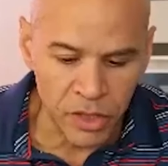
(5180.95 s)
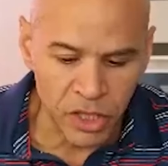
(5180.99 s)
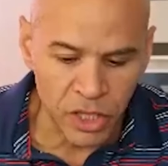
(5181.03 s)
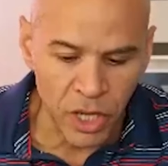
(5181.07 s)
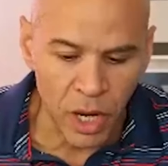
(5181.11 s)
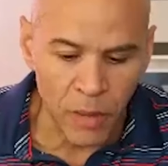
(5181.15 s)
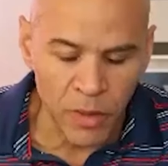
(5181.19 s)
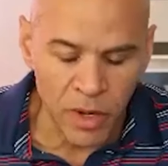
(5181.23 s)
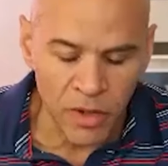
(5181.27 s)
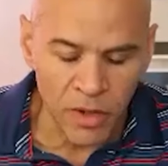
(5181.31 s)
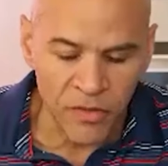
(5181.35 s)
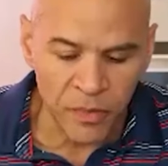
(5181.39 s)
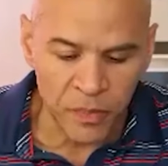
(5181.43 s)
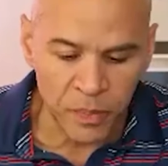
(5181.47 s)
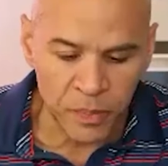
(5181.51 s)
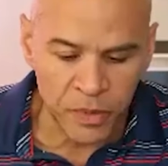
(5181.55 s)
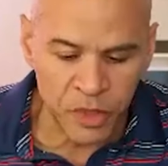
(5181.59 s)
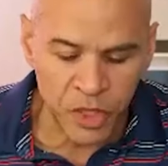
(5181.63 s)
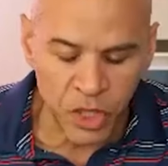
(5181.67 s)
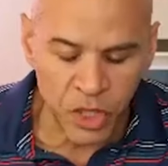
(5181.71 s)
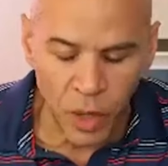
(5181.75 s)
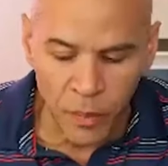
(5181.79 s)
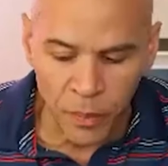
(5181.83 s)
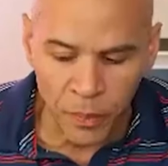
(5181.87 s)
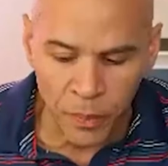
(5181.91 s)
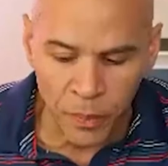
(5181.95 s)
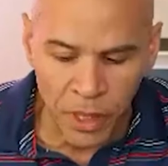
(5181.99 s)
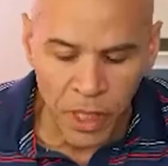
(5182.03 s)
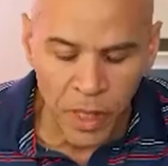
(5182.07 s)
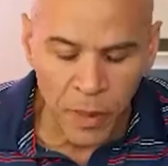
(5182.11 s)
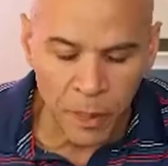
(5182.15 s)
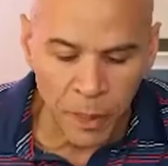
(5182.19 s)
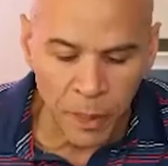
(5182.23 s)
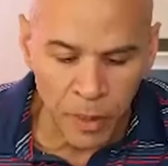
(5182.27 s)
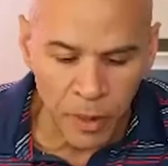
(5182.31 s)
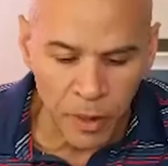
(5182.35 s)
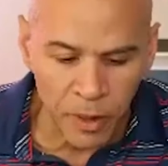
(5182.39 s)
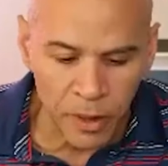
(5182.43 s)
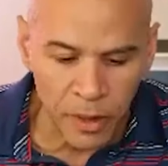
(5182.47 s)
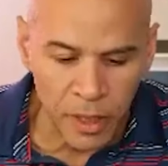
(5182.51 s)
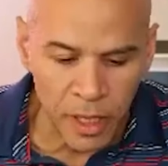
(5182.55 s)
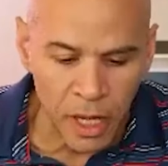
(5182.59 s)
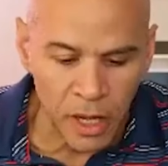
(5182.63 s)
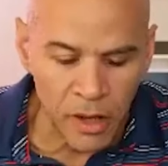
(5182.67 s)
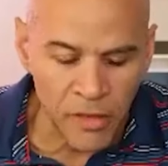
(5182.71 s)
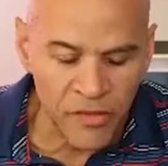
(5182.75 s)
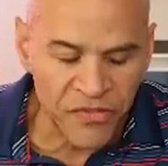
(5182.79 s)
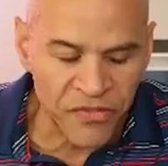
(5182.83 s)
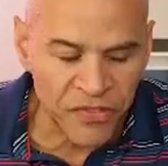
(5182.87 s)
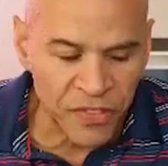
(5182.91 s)
some
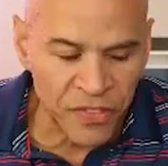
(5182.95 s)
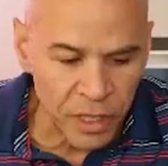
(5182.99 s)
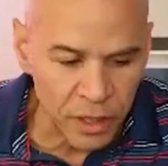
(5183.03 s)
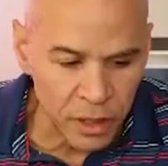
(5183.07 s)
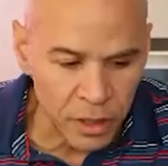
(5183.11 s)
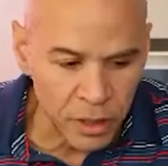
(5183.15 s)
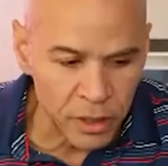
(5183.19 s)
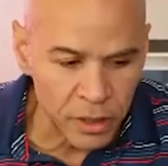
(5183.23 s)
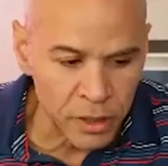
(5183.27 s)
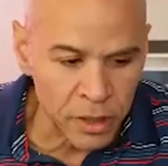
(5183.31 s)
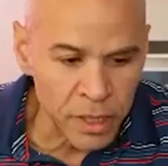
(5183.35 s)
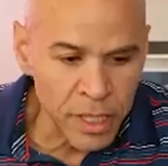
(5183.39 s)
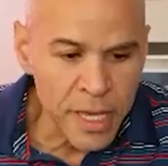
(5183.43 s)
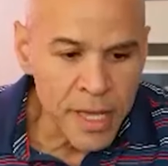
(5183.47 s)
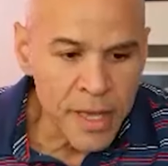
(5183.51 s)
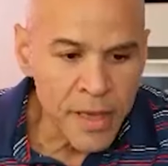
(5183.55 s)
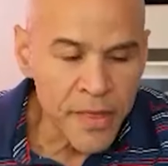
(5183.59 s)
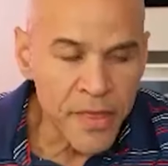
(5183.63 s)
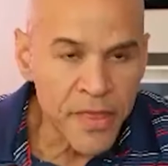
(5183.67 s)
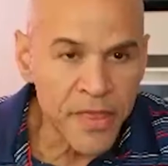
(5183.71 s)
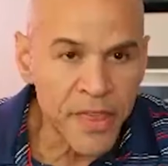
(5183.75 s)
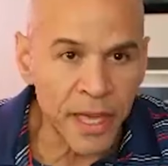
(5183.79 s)
people feel